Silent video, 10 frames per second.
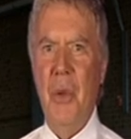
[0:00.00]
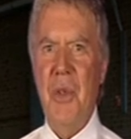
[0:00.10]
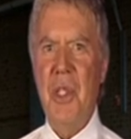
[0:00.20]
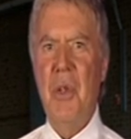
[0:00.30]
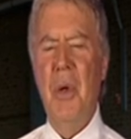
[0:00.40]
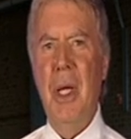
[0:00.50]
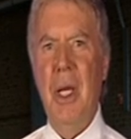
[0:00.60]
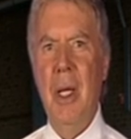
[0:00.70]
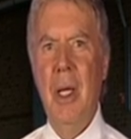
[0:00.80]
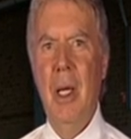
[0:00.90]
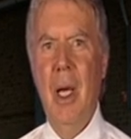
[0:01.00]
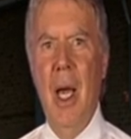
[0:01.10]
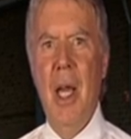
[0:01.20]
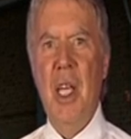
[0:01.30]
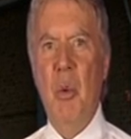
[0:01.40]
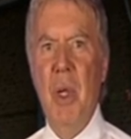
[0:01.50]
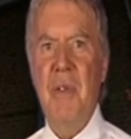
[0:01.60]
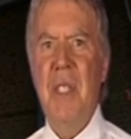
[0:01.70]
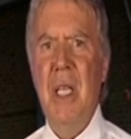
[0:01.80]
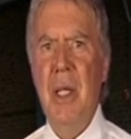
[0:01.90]
of the screen, you would have
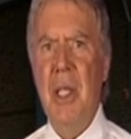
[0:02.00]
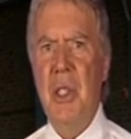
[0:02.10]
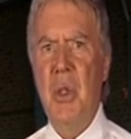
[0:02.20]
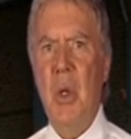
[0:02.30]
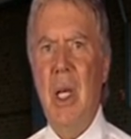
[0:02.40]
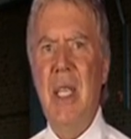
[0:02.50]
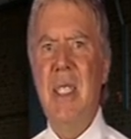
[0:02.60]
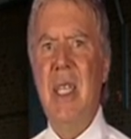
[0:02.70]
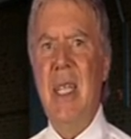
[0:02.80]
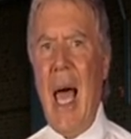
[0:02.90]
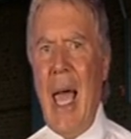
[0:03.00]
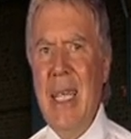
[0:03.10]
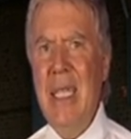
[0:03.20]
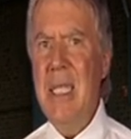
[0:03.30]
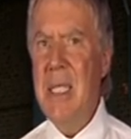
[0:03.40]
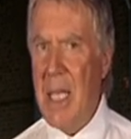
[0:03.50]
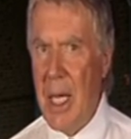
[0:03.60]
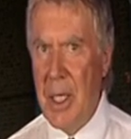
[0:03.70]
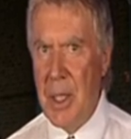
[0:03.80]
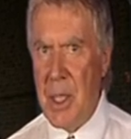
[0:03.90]
seen that it took less than 80
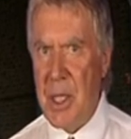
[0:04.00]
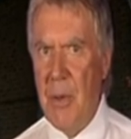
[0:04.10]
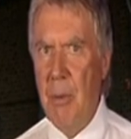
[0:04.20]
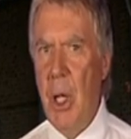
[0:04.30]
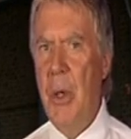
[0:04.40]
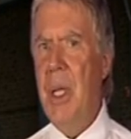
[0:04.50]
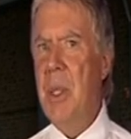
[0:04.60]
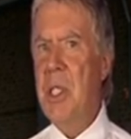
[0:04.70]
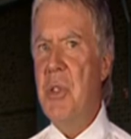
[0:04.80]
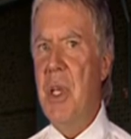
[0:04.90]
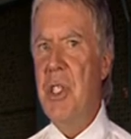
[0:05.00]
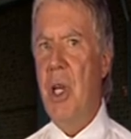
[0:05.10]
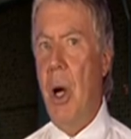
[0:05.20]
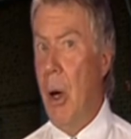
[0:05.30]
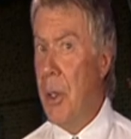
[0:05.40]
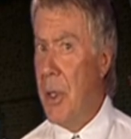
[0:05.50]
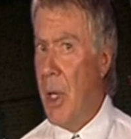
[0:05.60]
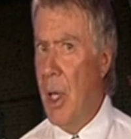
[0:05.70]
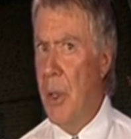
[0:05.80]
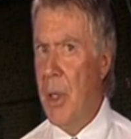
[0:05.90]
seconds from loading the stretcher onto the
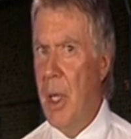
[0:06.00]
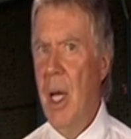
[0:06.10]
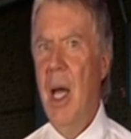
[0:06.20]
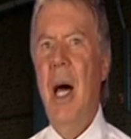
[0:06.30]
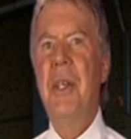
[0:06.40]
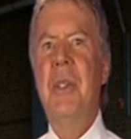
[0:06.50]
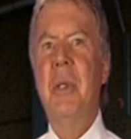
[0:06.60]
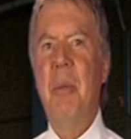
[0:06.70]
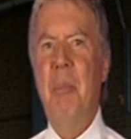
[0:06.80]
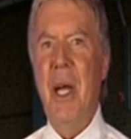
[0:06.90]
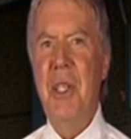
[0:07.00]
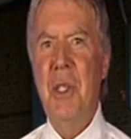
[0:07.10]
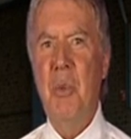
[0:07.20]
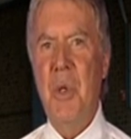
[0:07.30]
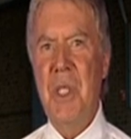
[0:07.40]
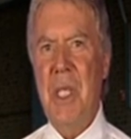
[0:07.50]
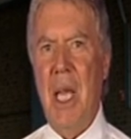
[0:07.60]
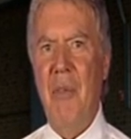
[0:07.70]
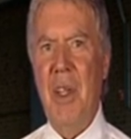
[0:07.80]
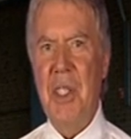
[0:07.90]
loader until the patient was
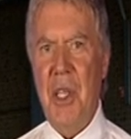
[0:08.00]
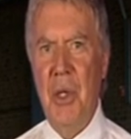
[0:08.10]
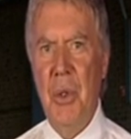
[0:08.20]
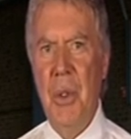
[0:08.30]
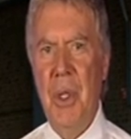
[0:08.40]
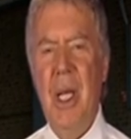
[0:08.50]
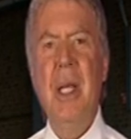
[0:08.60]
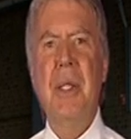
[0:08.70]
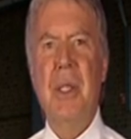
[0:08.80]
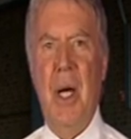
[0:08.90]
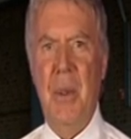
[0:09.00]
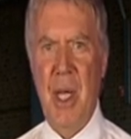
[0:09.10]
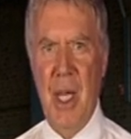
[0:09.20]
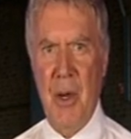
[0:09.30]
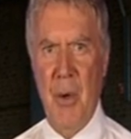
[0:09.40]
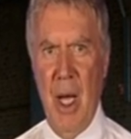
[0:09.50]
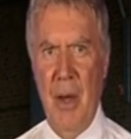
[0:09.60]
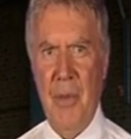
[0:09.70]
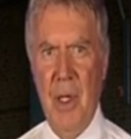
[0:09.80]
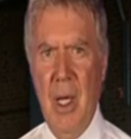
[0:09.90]
safely secured inside the
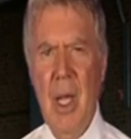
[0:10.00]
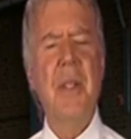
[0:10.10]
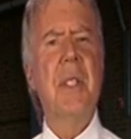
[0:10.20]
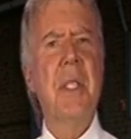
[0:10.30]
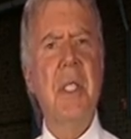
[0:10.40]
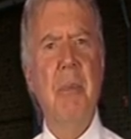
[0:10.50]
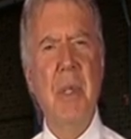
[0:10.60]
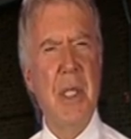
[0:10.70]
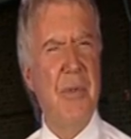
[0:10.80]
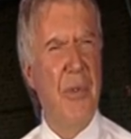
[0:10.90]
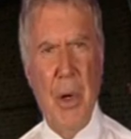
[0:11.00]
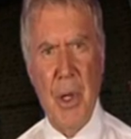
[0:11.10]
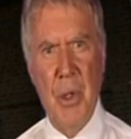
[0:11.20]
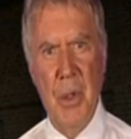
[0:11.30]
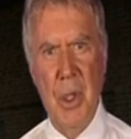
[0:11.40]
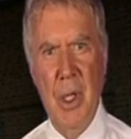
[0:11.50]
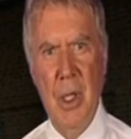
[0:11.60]
aircraft. The system is very good.